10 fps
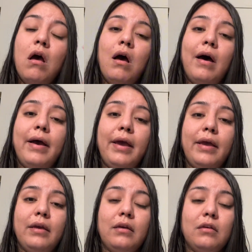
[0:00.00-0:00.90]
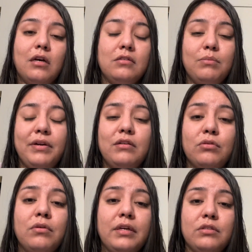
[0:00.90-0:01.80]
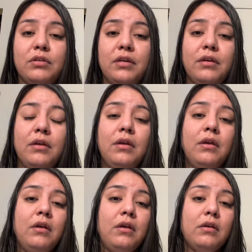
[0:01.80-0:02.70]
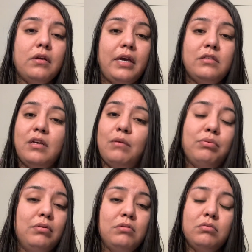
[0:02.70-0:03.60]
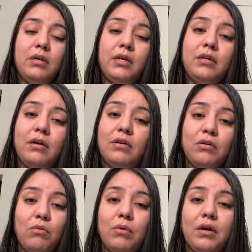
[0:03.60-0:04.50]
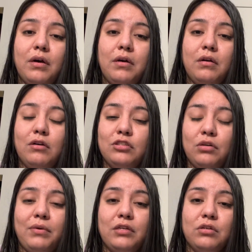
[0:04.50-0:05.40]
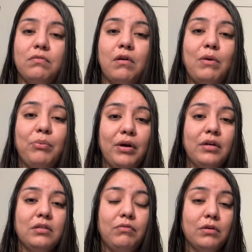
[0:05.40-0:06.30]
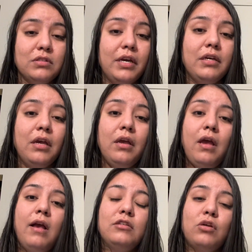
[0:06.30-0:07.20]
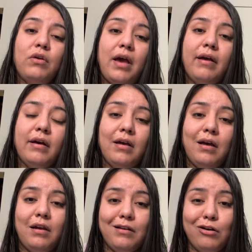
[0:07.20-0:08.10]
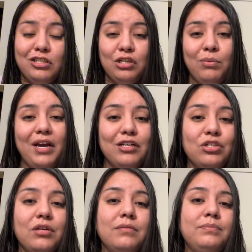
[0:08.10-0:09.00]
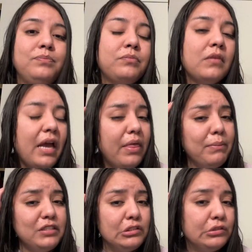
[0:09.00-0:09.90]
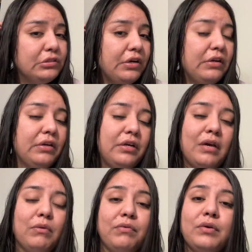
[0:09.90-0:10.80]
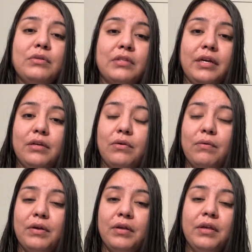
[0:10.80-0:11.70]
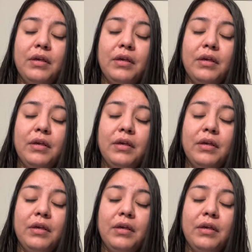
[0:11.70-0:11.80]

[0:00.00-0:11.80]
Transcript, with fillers: I got some Benadryl. I took it ASAP. Like I already know what an allergic reaction from a product feels like. So yeah, I got an allergic reaction. And then my sister started looking at reviews like, you know what?